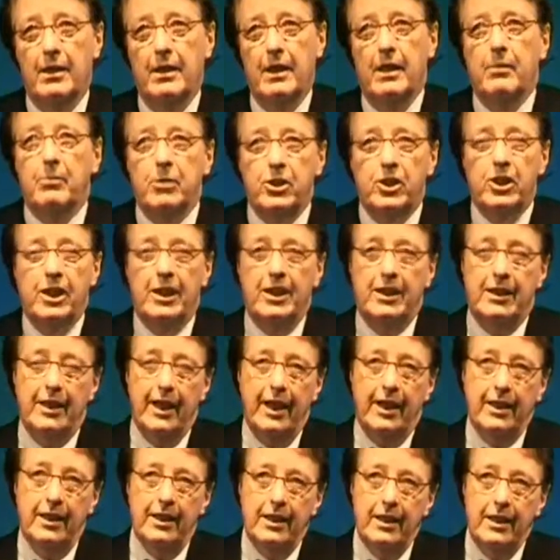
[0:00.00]
imaging
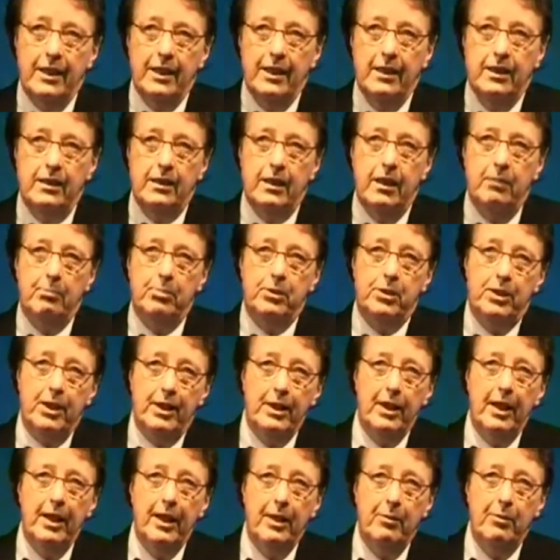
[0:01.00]
techniques,
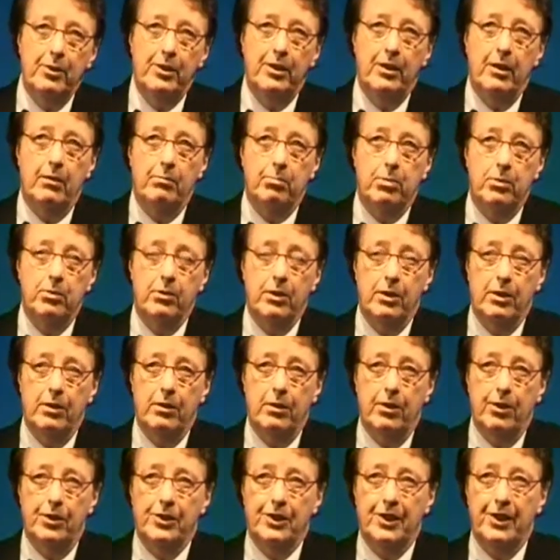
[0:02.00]
particularly within our
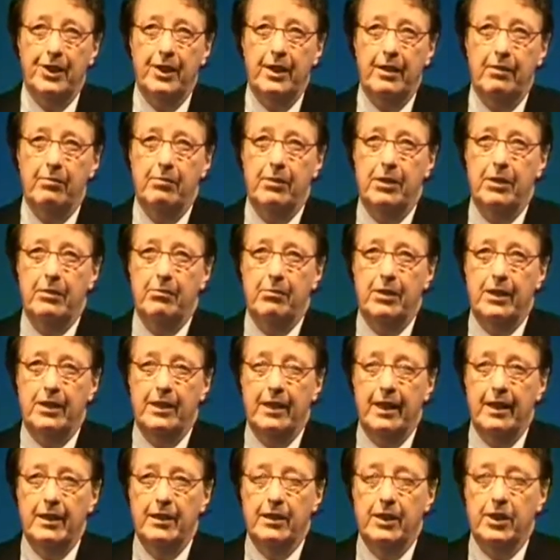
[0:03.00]
protocols. I think we
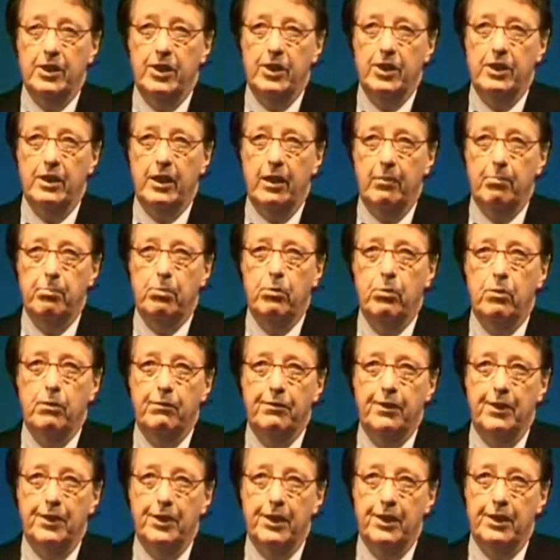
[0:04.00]
tend to skip
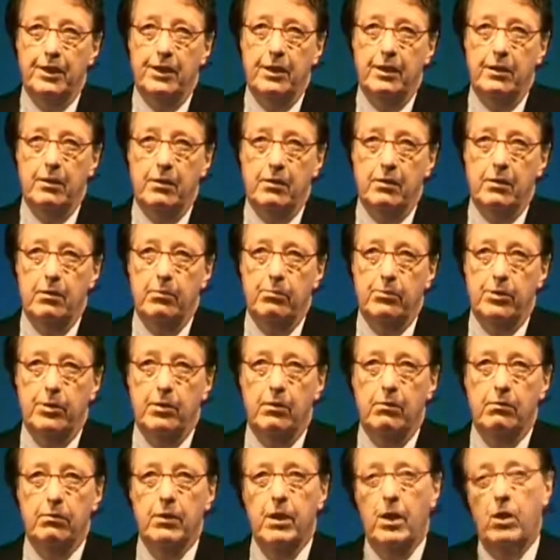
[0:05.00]
over this in terms
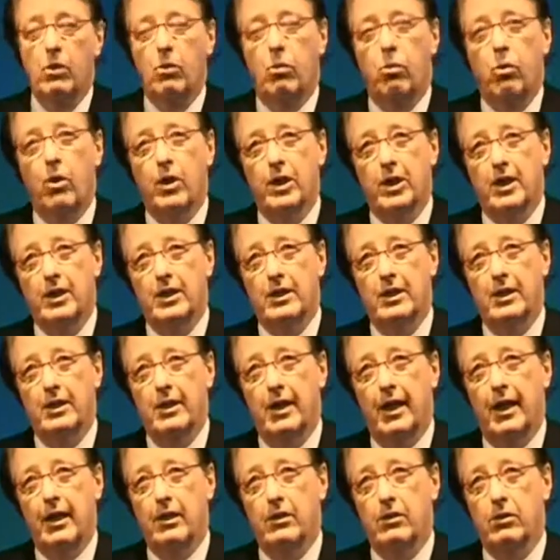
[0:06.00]
of what is the
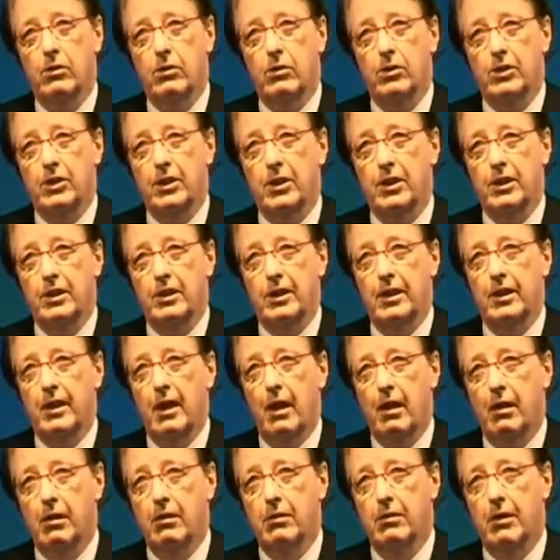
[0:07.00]
diagnosis and
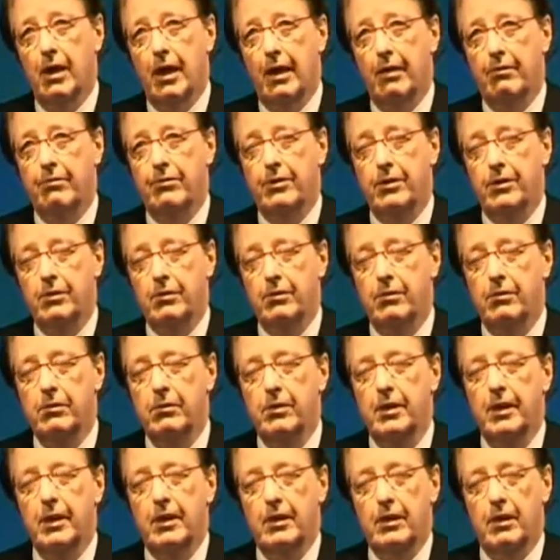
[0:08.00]
how have
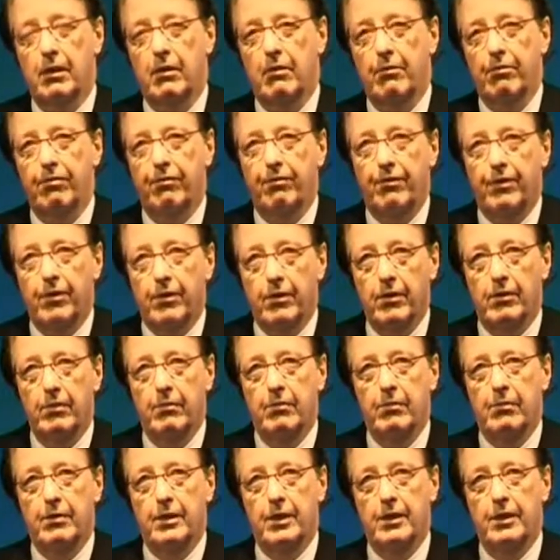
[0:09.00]
you
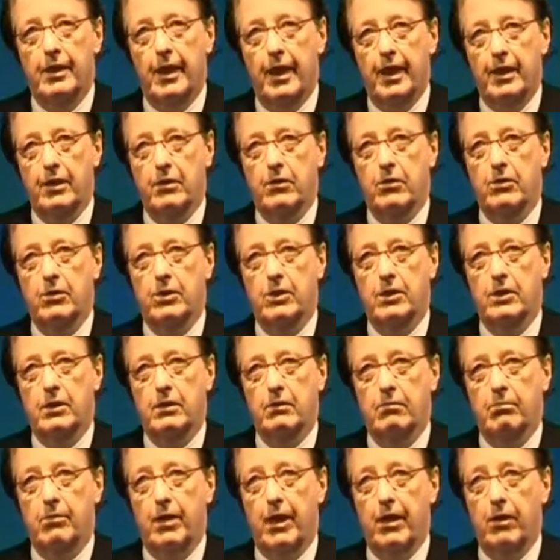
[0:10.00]
confirmed the
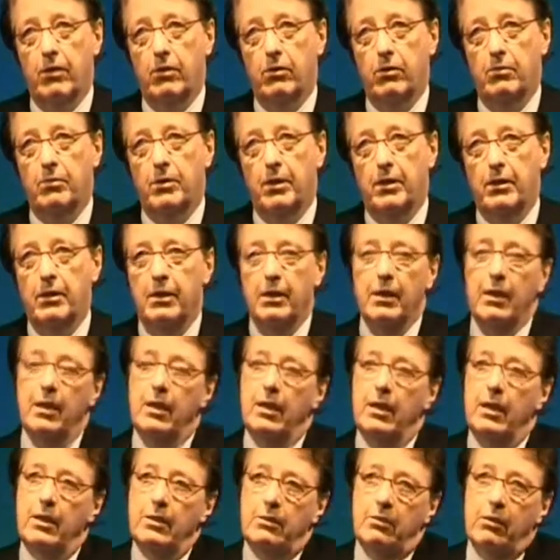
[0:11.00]
diagnosis of myeloma.
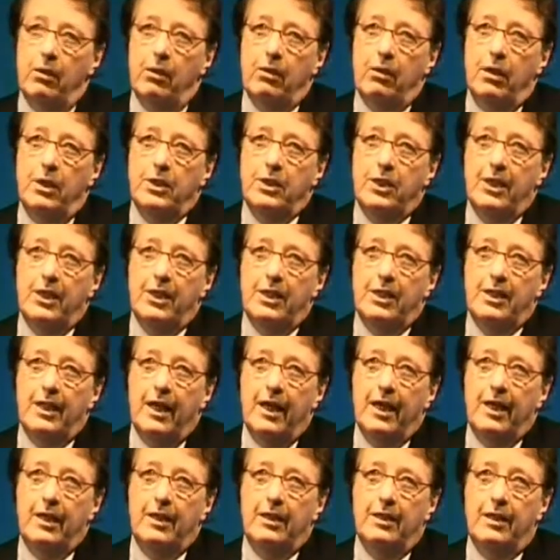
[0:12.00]
To a large
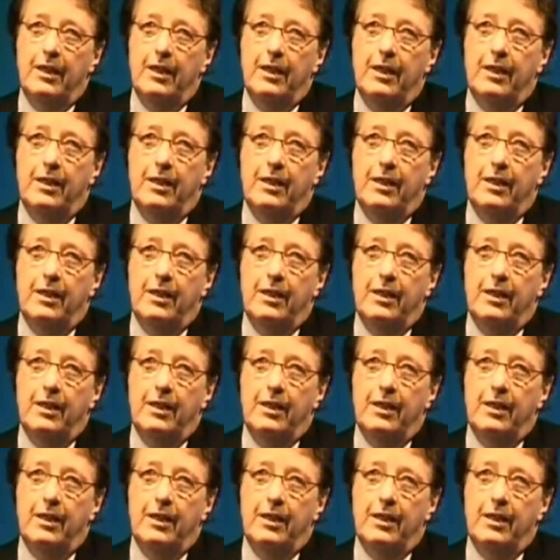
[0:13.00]
extent,